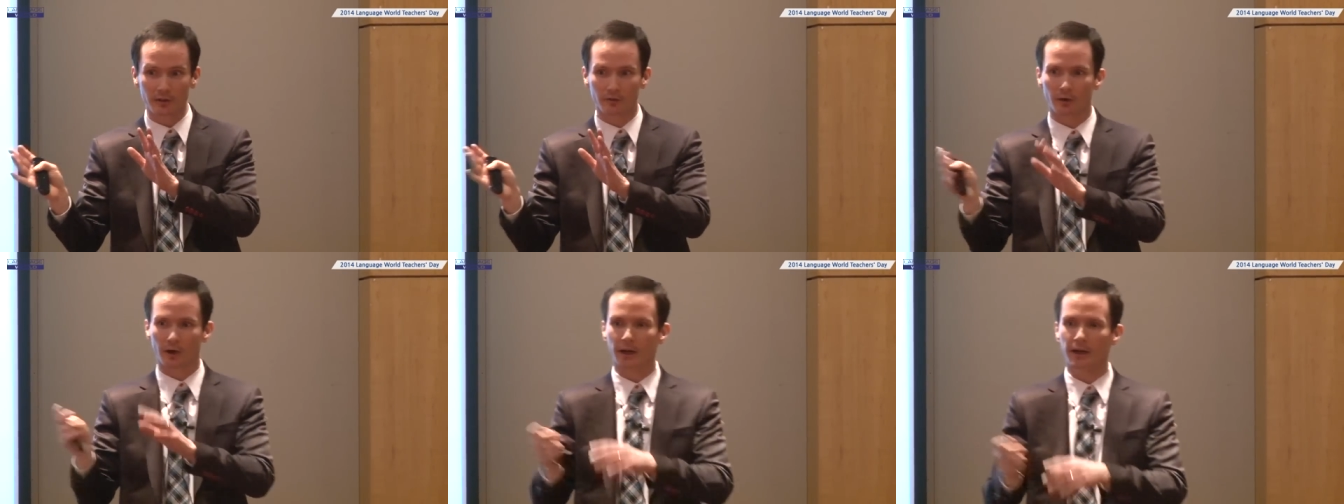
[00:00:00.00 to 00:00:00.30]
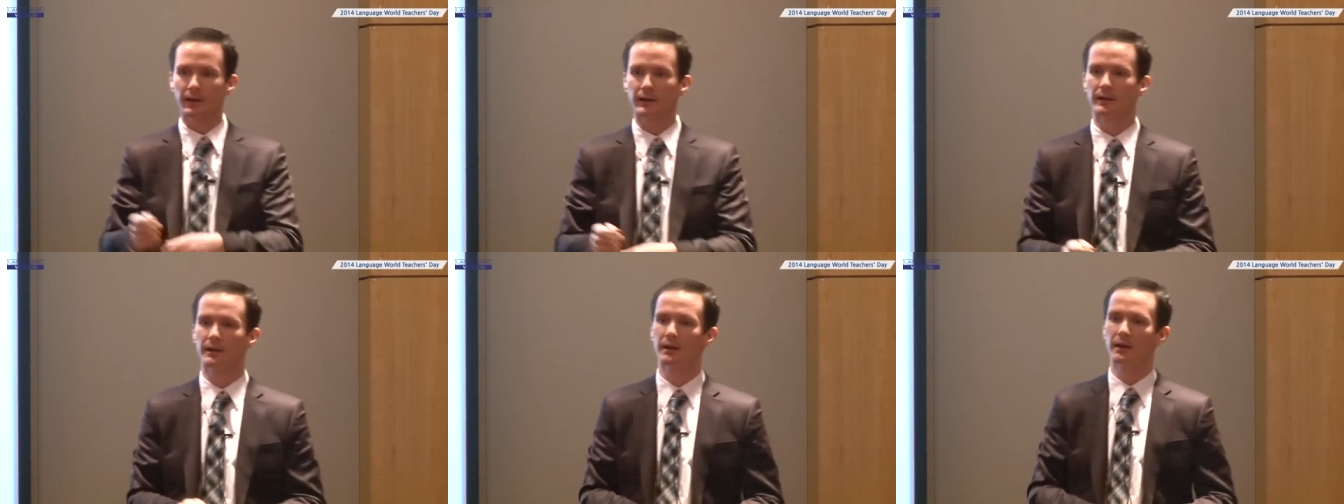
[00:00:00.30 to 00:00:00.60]

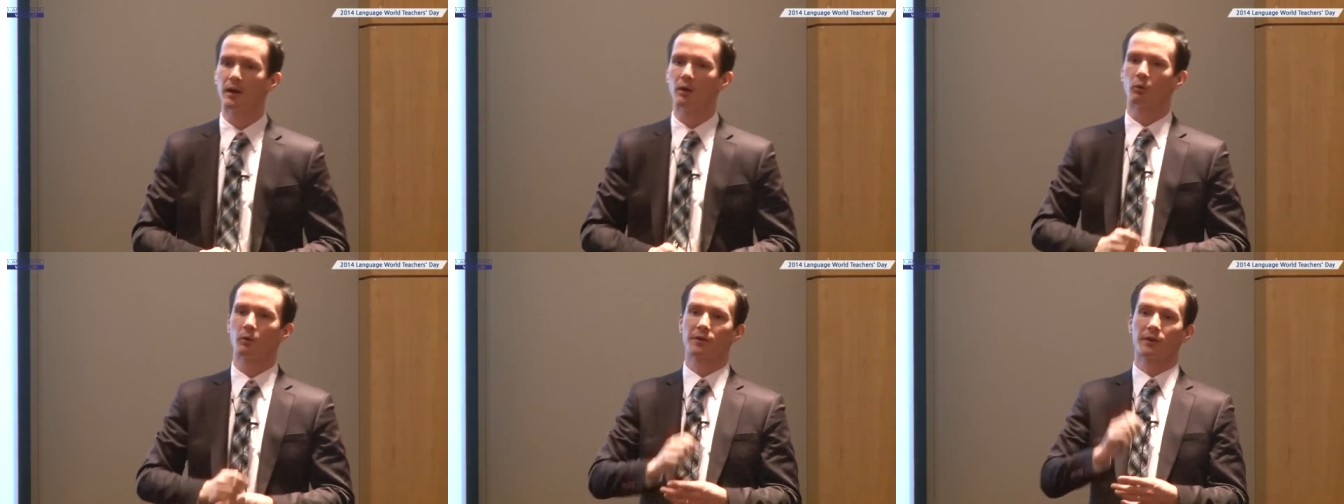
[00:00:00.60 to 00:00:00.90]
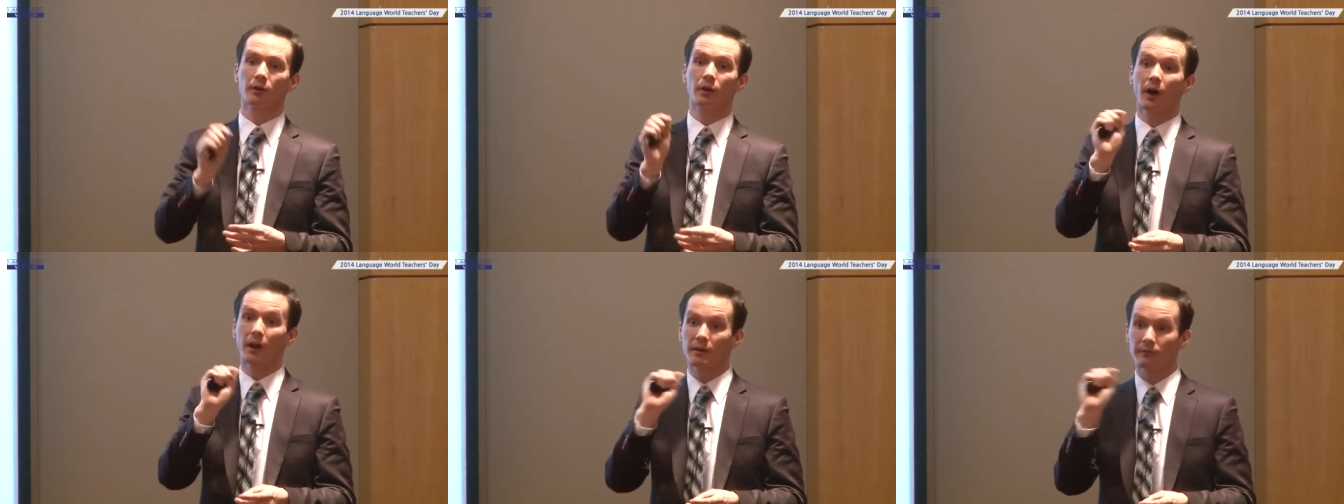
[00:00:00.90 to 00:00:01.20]
right? With
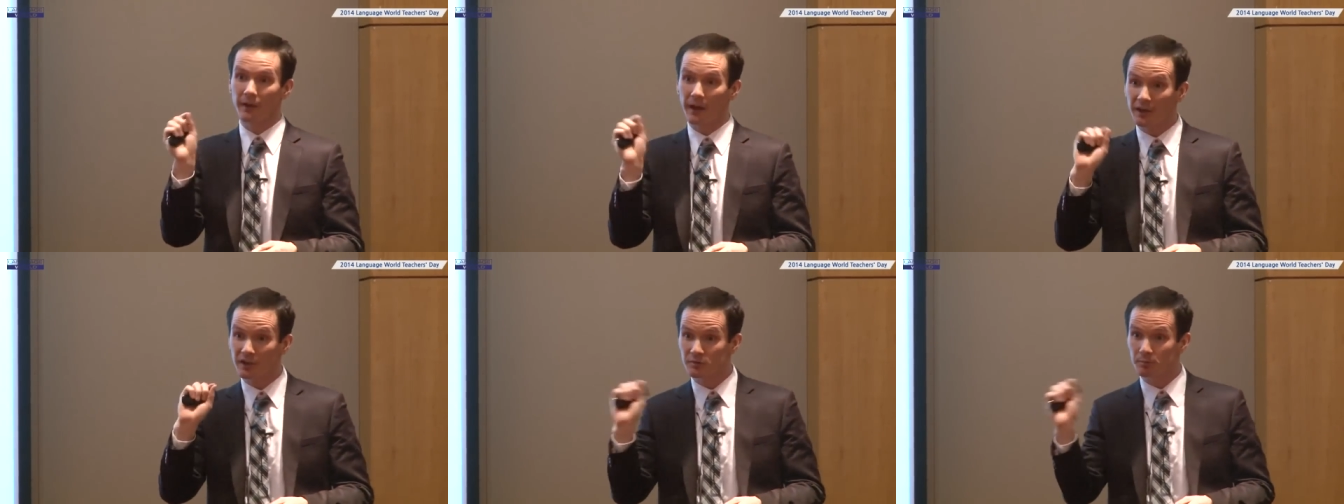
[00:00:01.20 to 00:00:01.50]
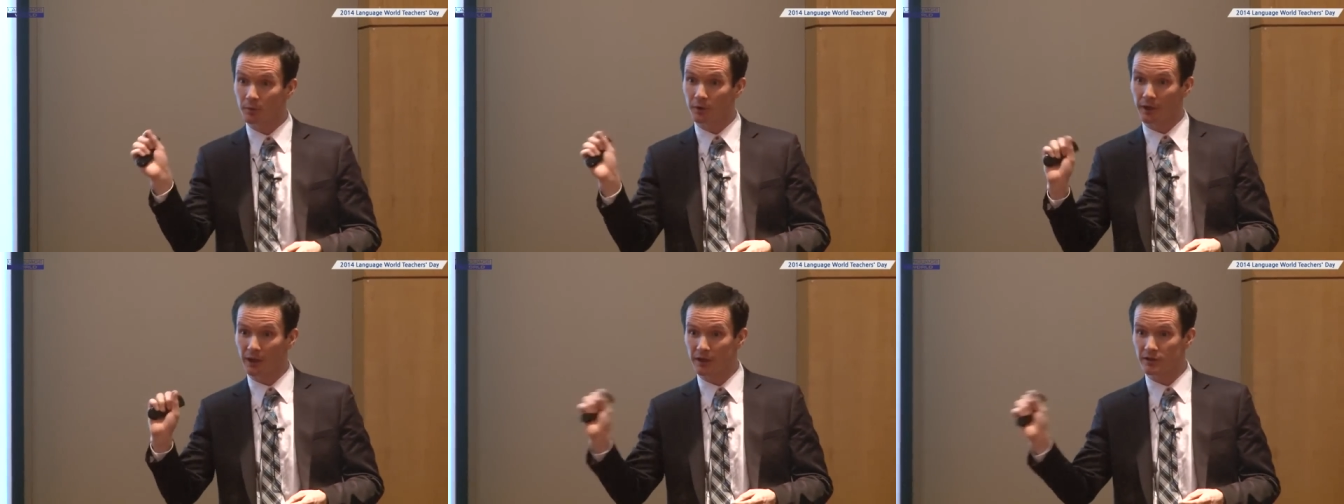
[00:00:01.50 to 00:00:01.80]
a lot of
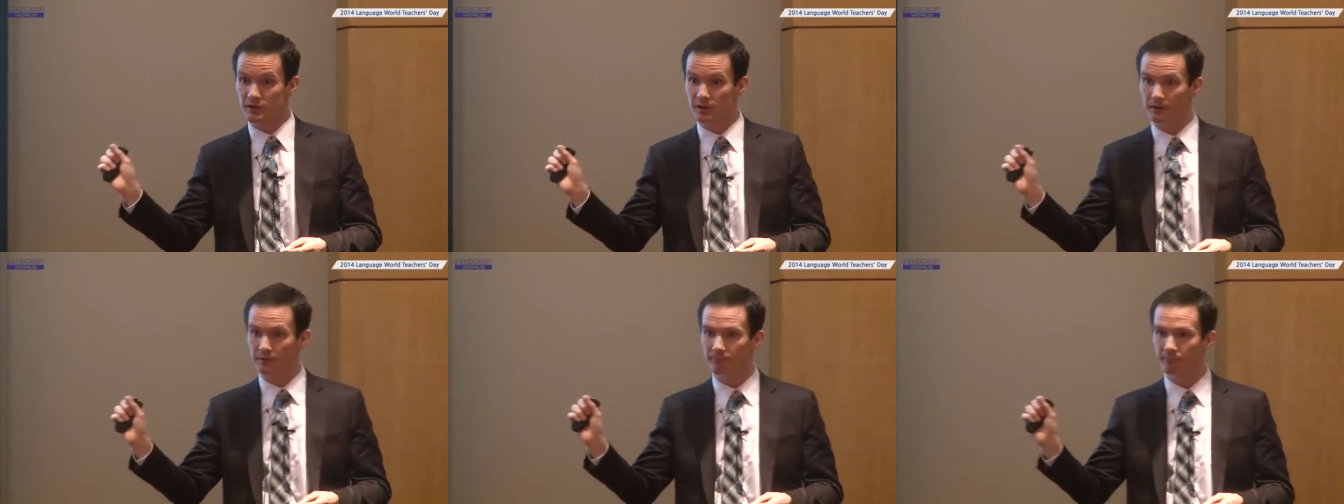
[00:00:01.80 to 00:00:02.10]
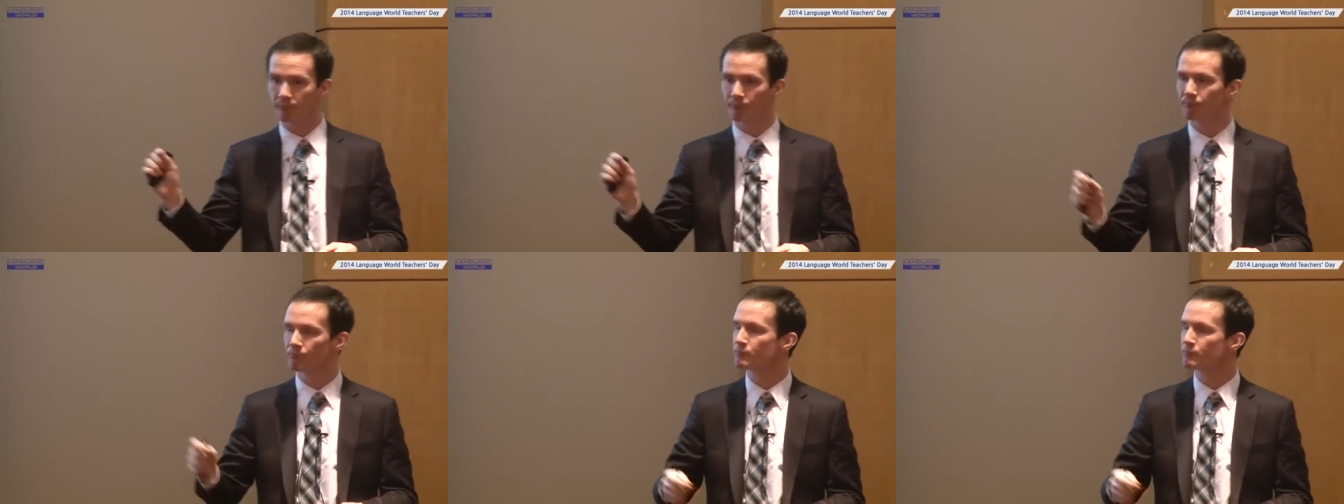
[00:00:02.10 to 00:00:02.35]
explanation.